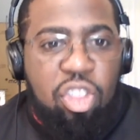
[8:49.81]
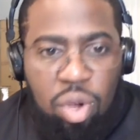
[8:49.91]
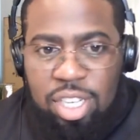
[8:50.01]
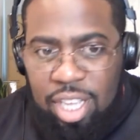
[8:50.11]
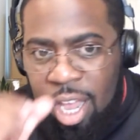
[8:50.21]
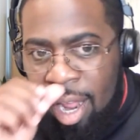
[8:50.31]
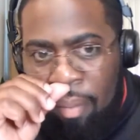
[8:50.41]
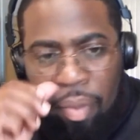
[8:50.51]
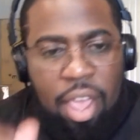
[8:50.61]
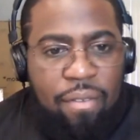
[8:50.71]
Once again,
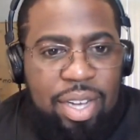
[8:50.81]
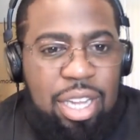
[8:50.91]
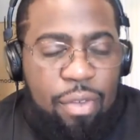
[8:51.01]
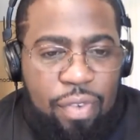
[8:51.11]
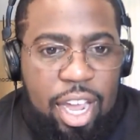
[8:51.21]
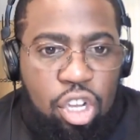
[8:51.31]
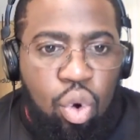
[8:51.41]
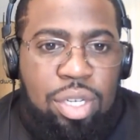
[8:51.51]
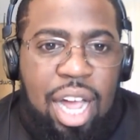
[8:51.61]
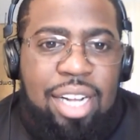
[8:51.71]
visit
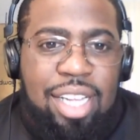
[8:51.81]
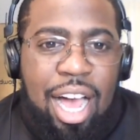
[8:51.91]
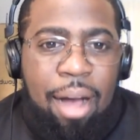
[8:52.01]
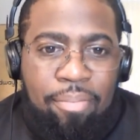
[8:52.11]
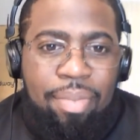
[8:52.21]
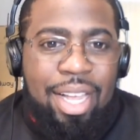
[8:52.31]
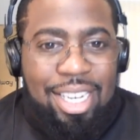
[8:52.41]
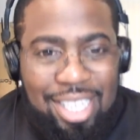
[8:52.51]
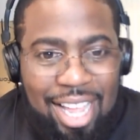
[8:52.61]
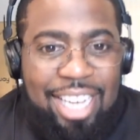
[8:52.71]

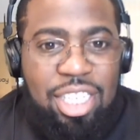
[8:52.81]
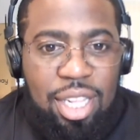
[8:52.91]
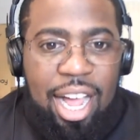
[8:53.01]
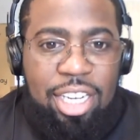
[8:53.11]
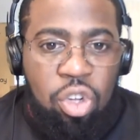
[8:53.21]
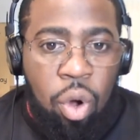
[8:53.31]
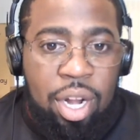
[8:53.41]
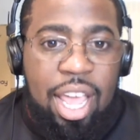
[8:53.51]
FanDuel.com/LockedOn